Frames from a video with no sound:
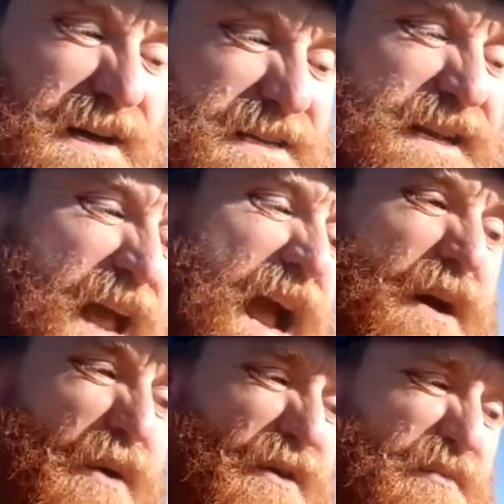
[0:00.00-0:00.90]
to get
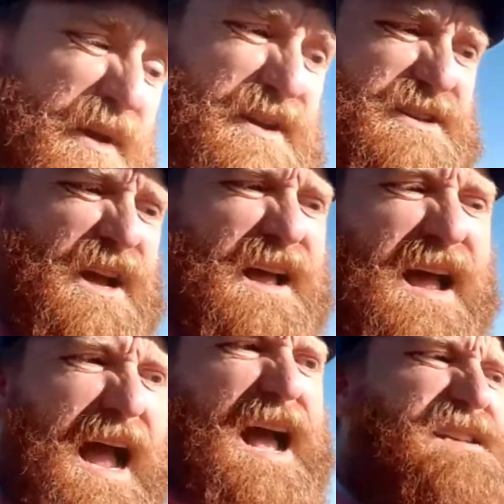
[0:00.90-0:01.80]
out of, because
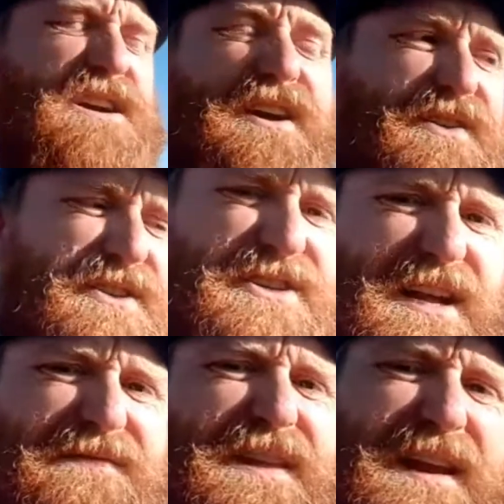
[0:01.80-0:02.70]
as I
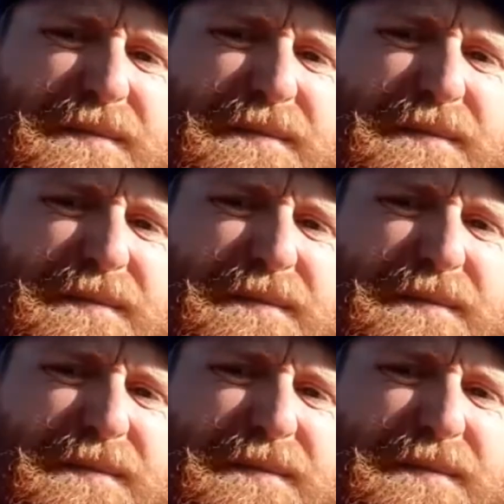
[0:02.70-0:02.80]
understand it,